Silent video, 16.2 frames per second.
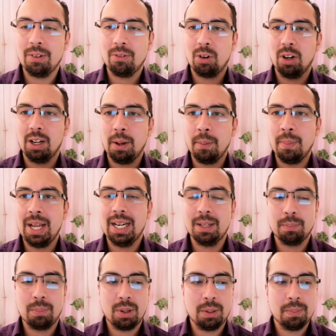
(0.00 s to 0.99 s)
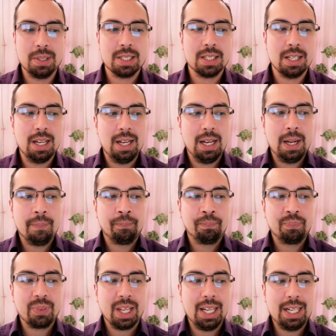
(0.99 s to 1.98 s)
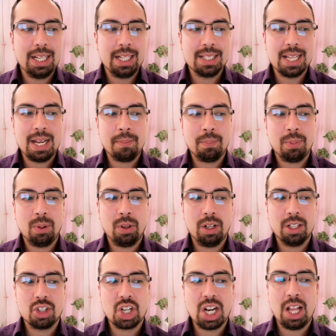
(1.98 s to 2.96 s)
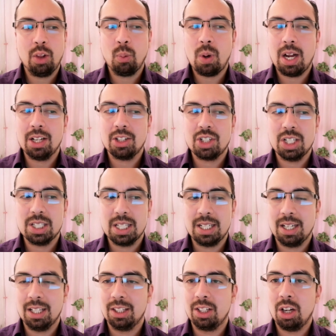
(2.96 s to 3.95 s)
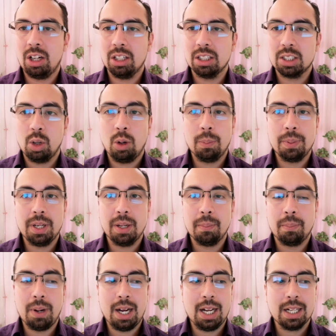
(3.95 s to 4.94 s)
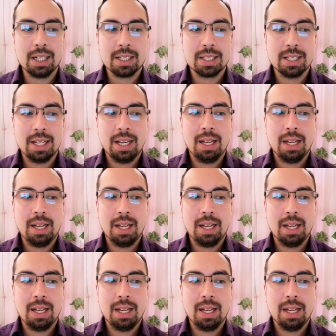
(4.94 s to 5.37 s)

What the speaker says: For a comedic purpose. An example, a child watches an adult open a box,